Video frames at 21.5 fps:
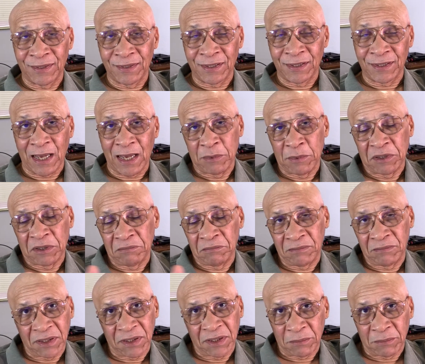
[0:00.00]
I mean,
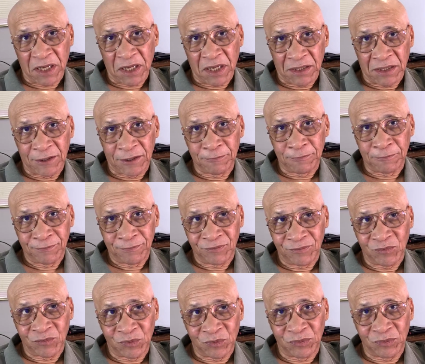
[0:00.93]
anybody
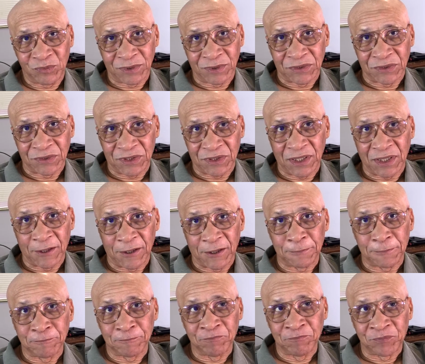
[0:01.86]
can see
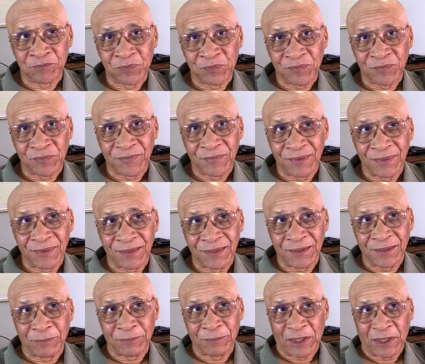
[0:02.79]
it.
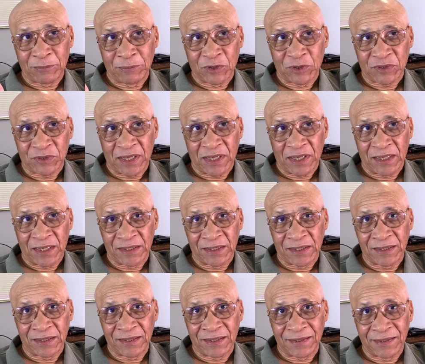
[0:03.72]
But I'm just saying,
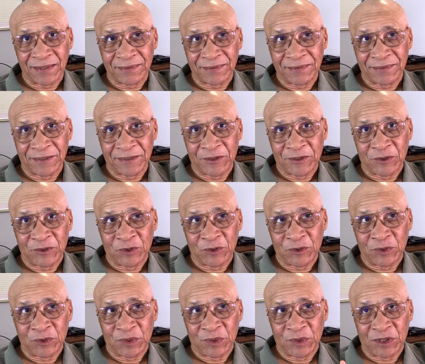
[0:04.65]

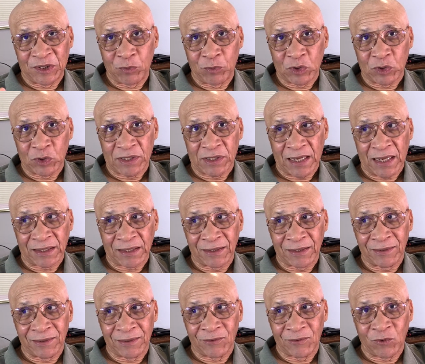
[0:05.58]
he was like,
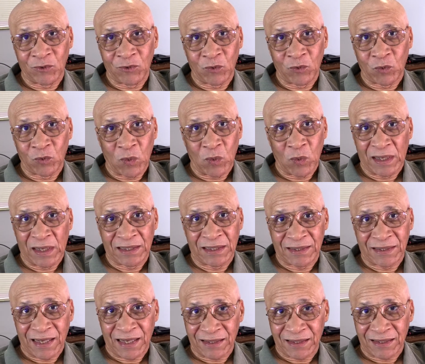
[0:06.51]
what
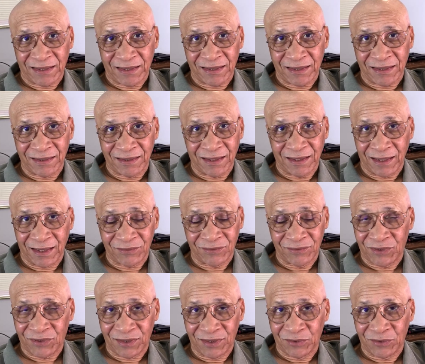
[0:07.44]
is heck
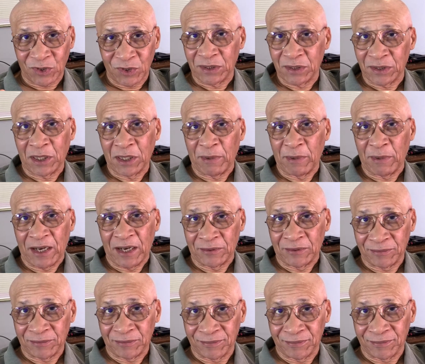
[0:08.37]
shit talking about?